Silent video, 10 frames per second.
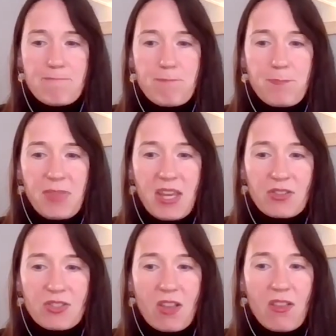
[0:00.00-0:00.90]

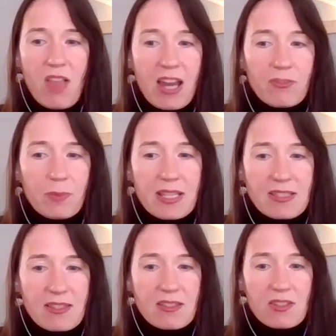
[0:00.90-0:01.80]
There's a lot of
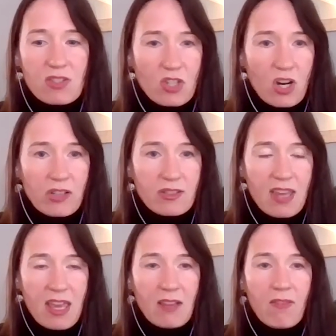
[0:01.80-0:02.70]
places to start,
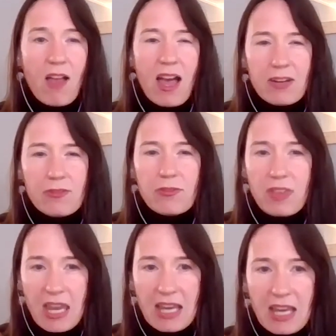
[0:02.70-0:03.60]
and a lot of
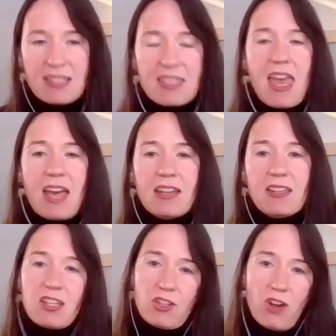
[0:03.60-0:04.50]
things that
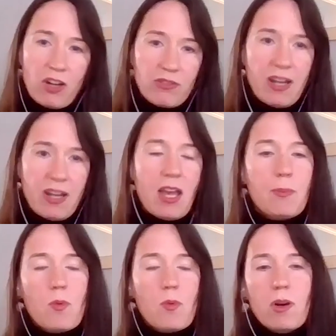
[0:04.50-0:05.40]
get your heart rate up
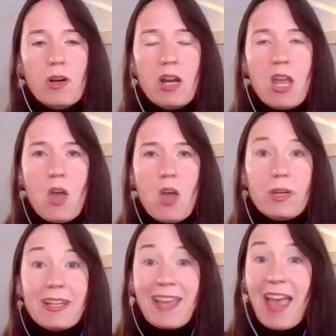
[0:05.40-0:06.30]
or
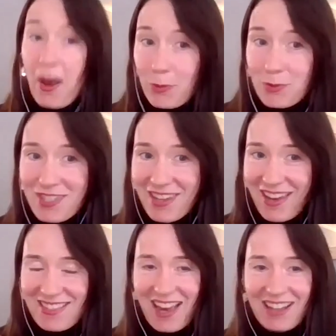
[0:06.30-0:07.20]
would count
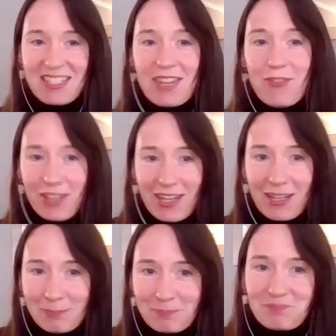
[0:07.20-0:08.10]
as
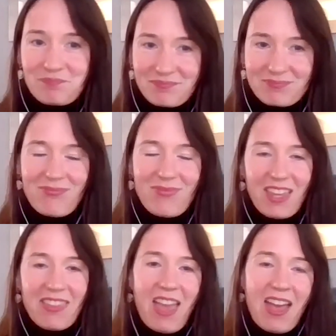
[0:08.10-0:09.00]
activity
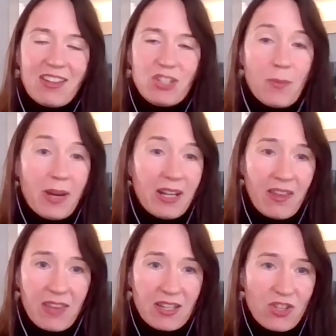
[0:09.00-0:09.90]
that you might
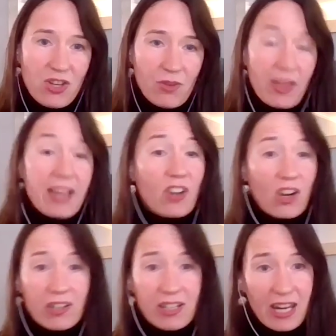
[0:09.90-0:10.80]
not think too, like
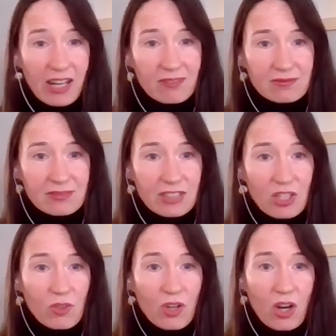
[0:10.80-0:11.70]
gardening.
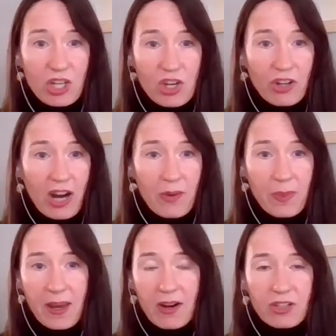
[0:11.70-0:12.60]
You're out
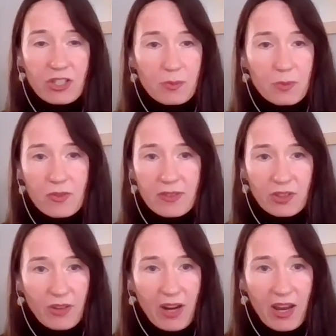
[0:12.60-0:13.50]
there and you're moving
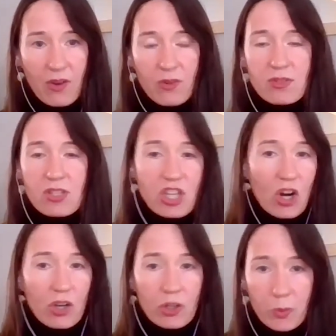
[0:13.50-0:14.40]
around.
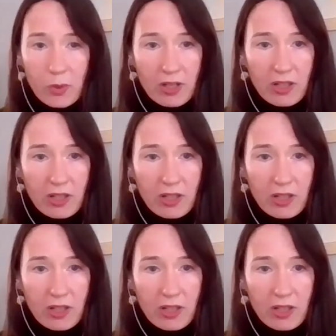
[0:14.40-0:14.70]
Yard work